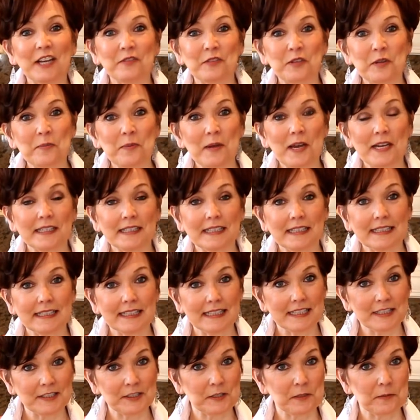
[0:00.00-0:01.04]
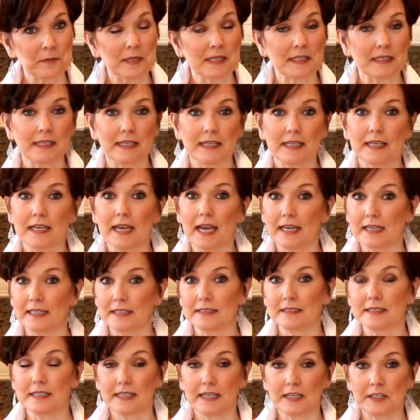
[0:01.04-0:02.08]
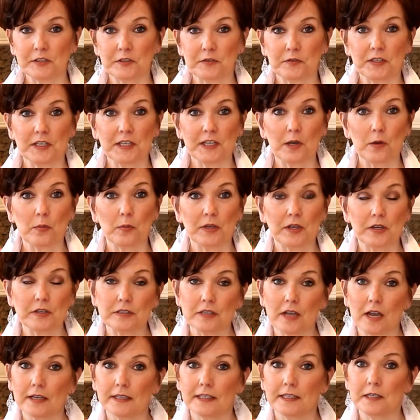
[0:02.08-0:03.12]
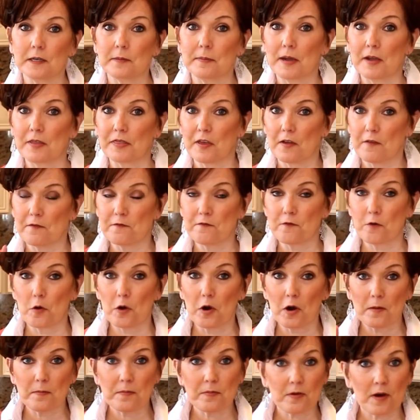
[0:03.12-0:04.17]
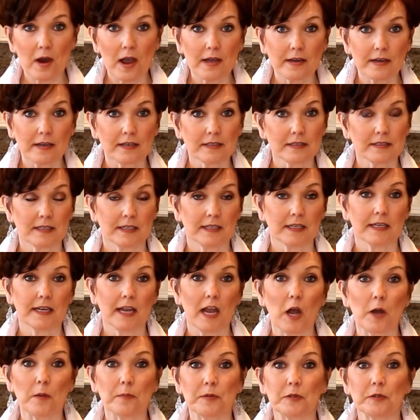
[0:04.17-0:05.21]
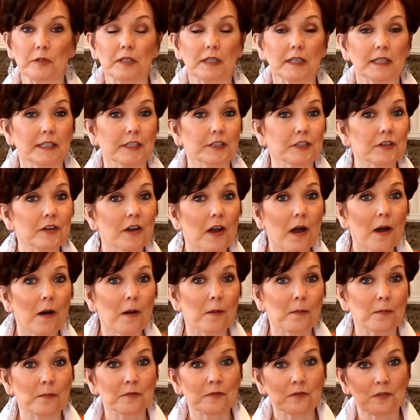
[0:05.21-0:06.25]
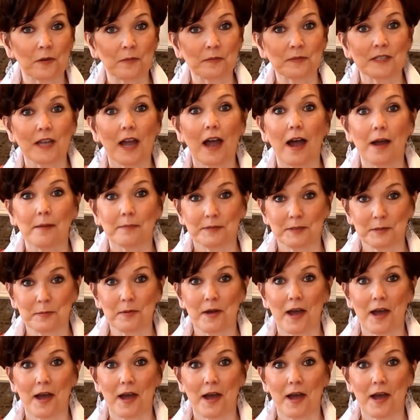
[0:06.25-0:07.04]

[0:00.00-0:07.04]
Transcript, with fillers: everybody, it's Mickey, and in today's video we are talking about the four products that can help you clean your home from top to